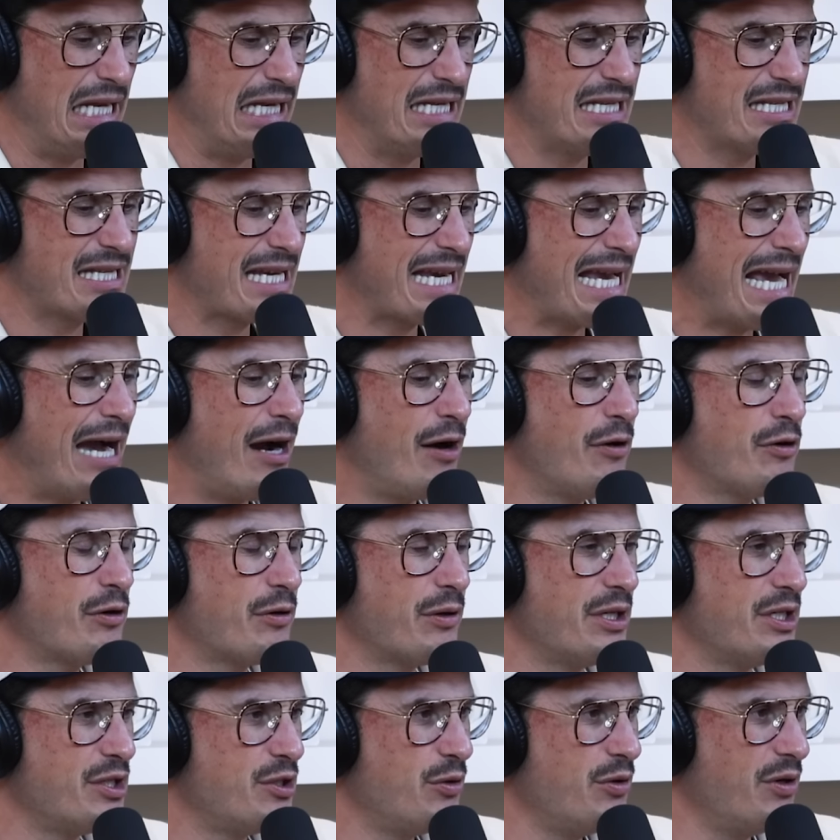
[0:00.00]
and it's
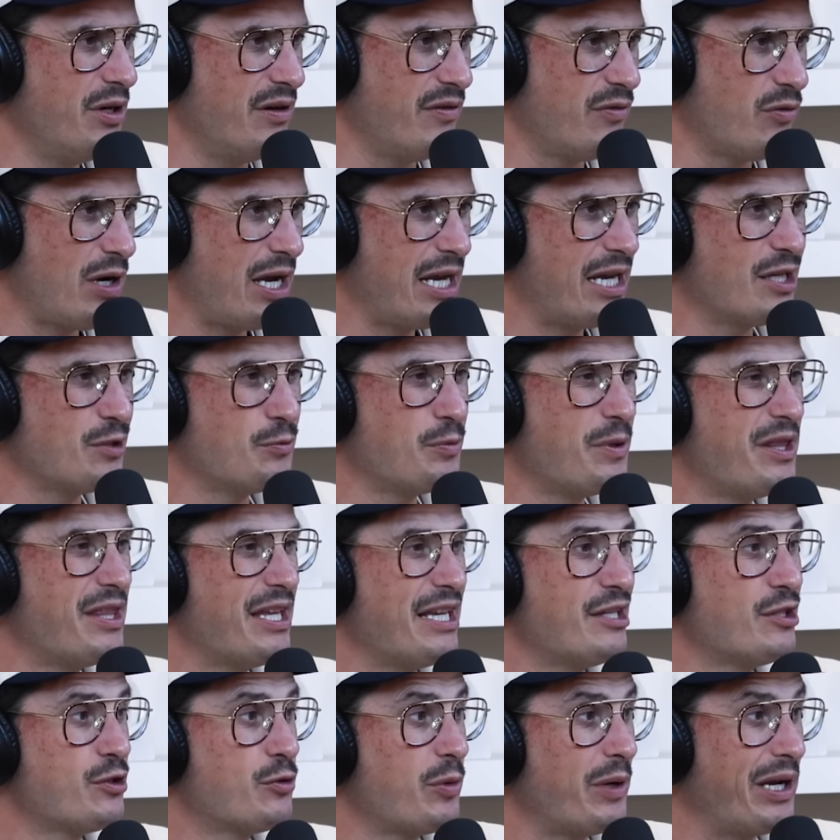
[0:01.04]
counterintuitive, right? Because we
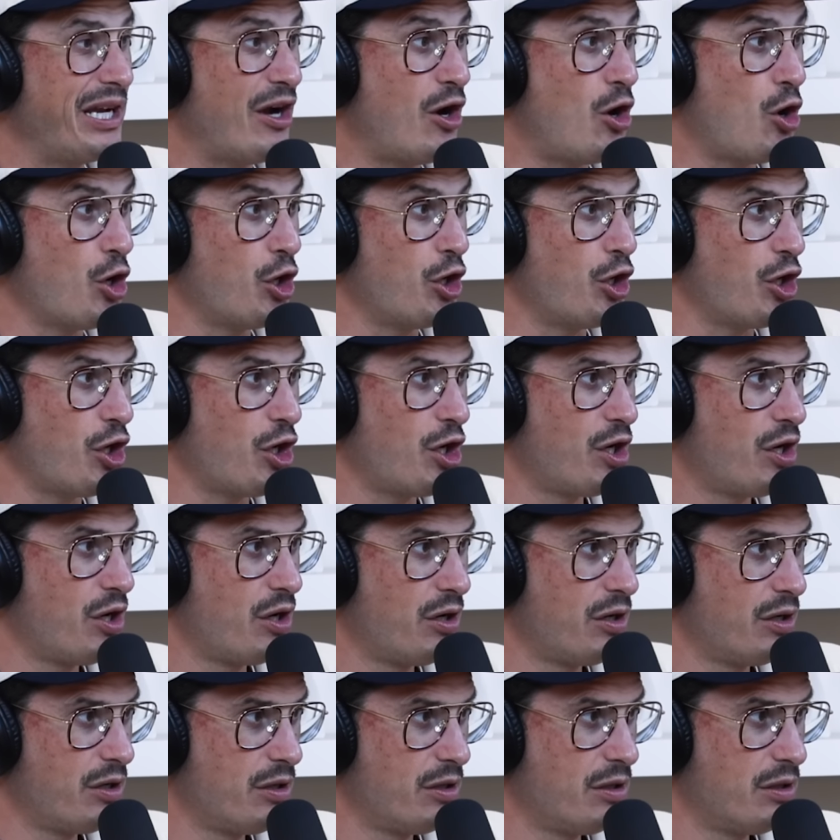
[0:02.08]
think swing harder.
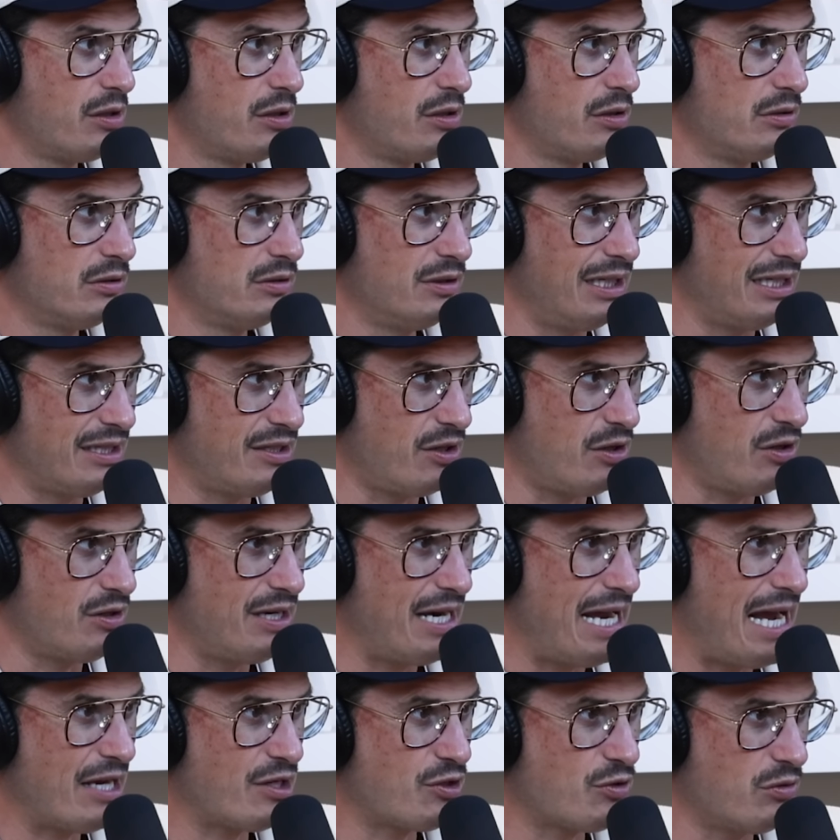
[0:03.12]
Right. That's our
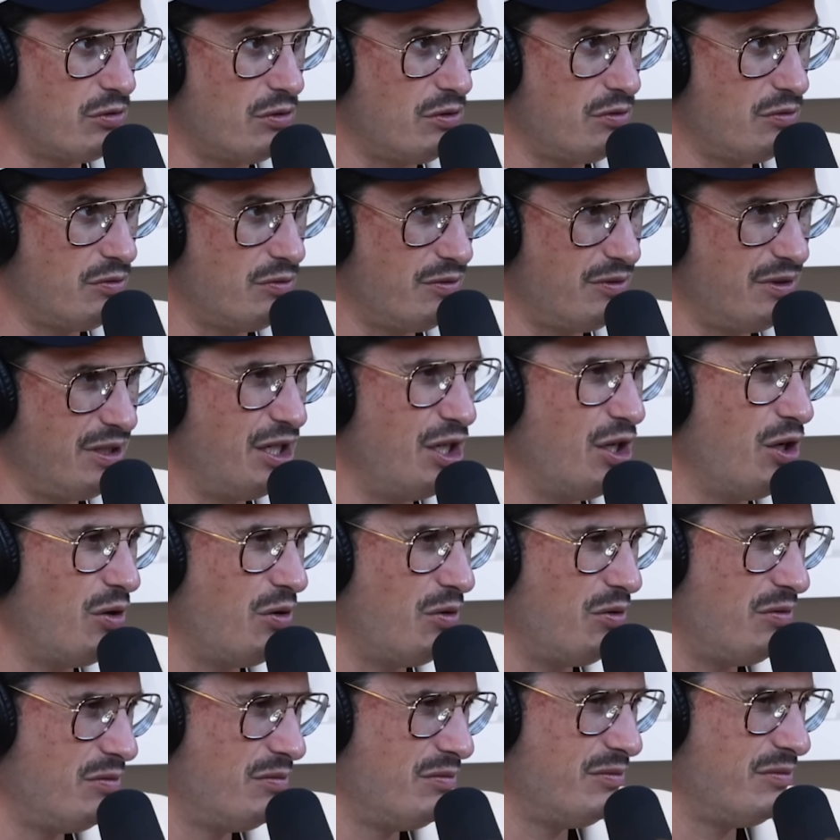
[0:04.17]
natural, mm-hmm. you
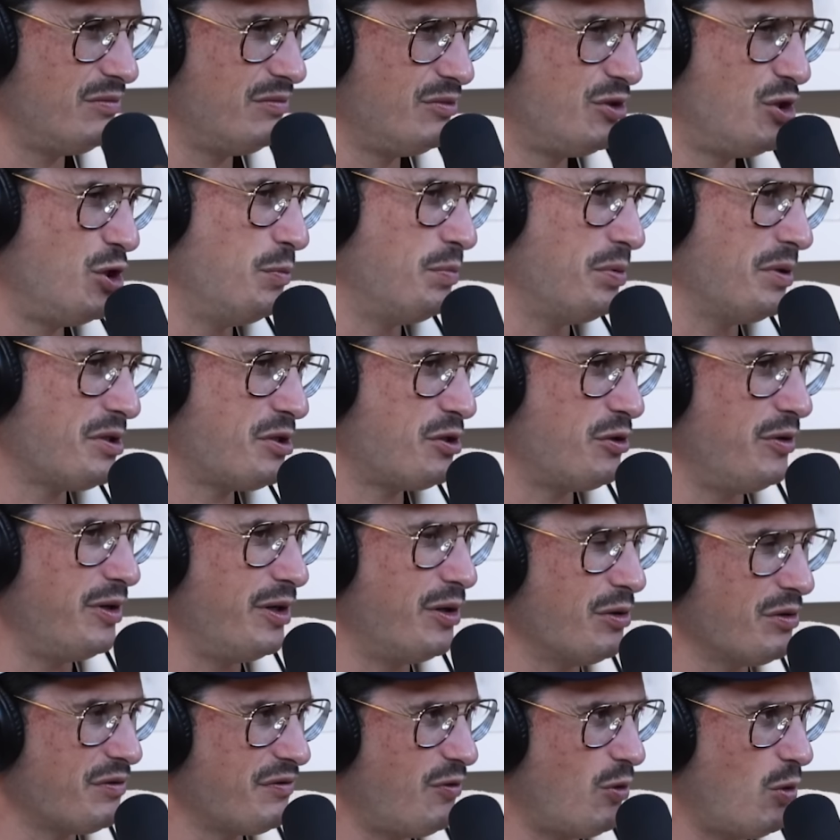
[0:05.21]
know, two plus two
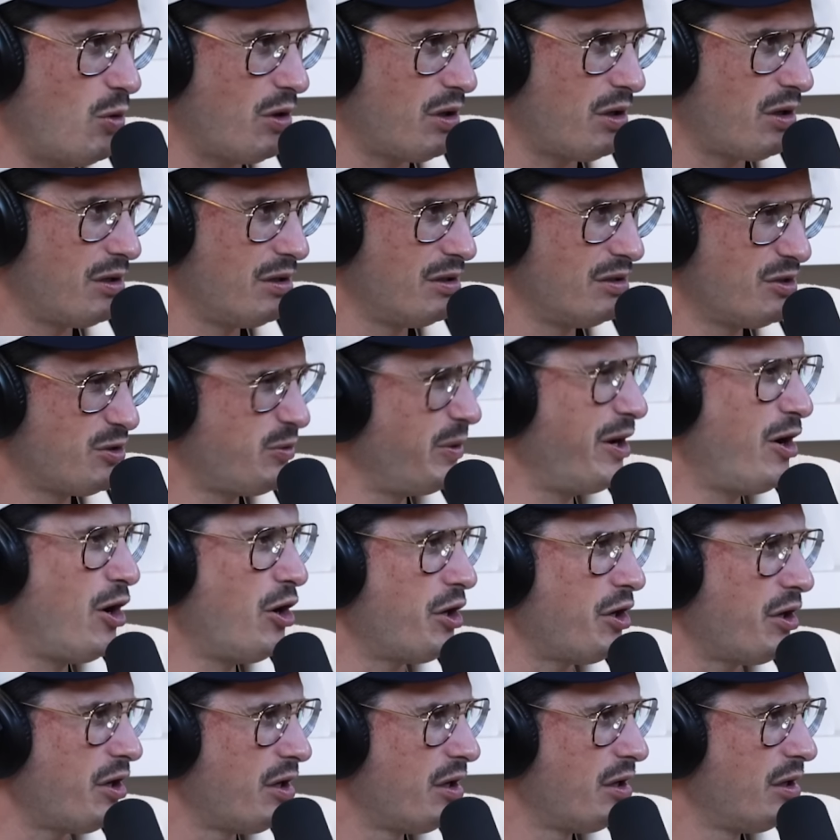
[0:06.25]
equals four. Swing
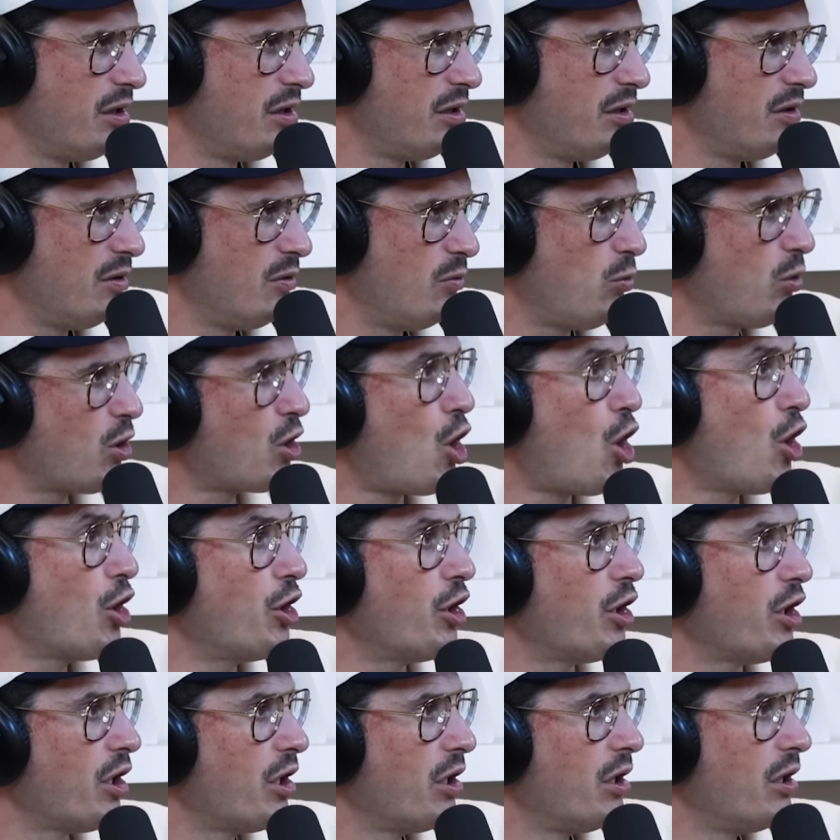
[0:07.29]
harder, right. work harder.